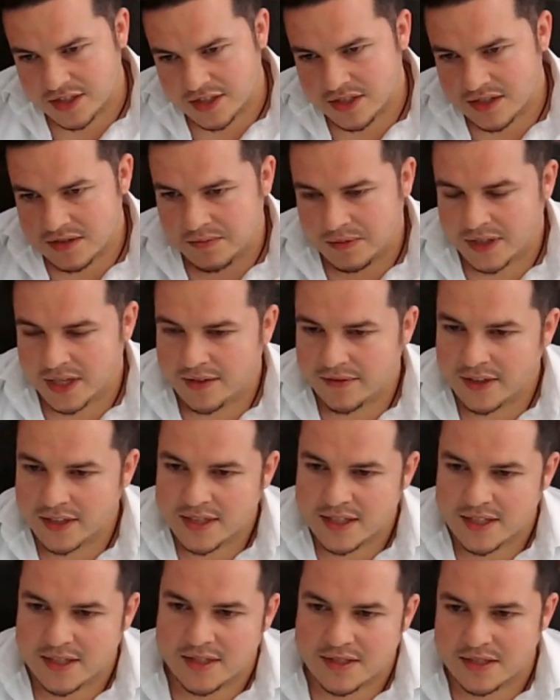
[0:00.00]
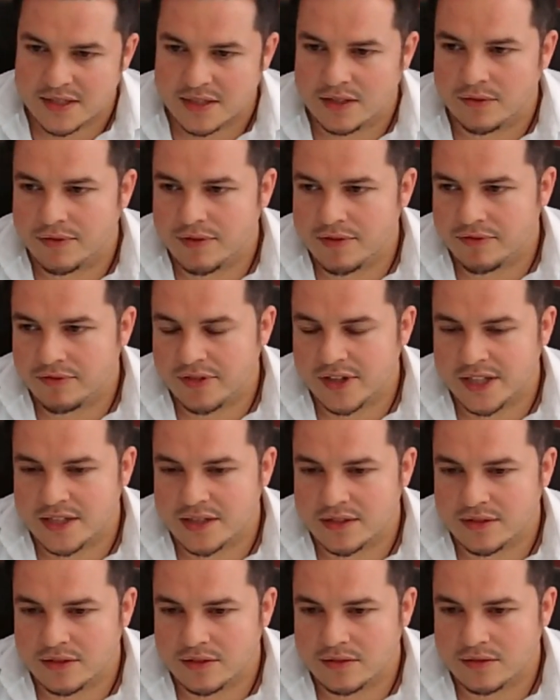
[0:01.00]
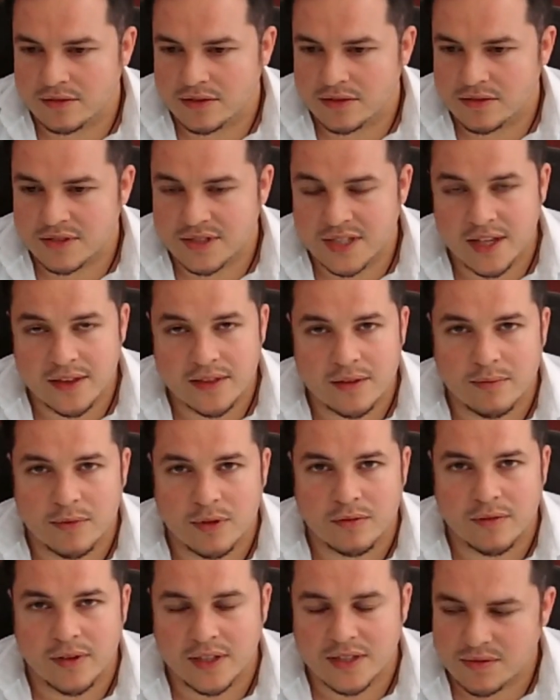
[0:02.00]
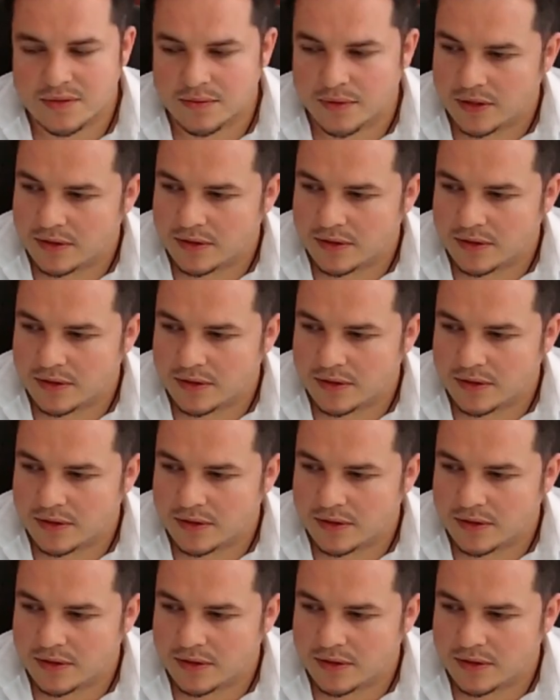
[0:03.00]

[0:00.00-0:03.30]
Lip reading: whatever it is, you know, feel free to send them over and so on.